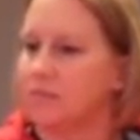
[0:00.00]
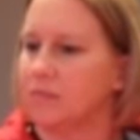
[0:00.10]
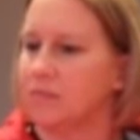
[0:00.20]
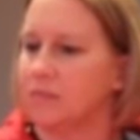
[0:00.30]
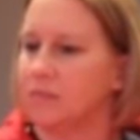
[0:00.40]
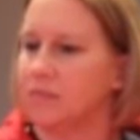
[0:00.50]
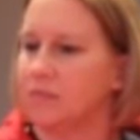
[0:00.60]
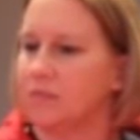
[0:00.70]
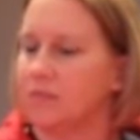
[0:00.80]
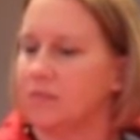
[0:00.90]

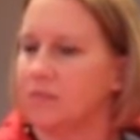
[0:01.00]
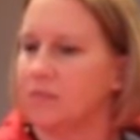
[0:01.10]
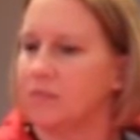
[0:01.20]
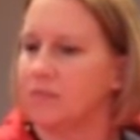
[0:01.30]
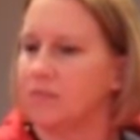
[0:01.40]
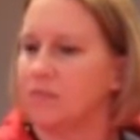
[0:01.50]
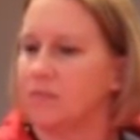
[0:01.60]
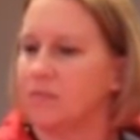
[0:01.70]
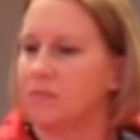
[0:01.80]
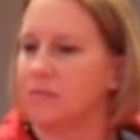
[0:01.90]

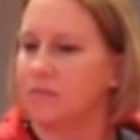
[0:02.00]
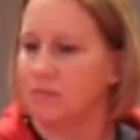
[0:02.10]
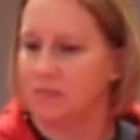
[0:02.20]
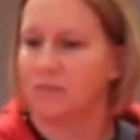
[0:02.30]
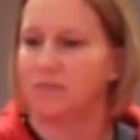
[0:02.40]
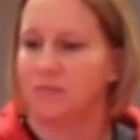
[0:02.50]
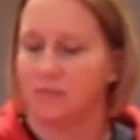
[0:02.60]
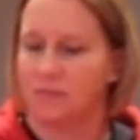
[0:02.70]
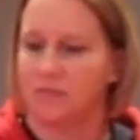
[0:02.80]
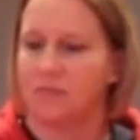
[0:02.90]

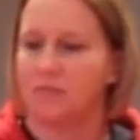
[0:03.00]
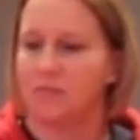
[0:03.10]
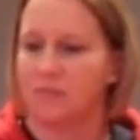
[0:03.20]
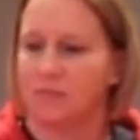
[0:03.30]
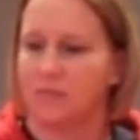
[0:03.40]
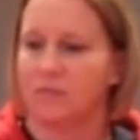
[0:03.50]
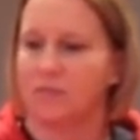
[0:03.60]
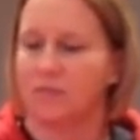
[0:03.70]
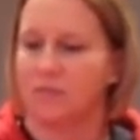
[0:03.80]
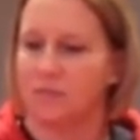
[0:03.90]

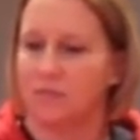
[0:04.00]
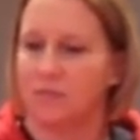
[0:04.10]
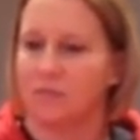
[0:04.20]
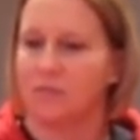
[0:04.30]
(silent)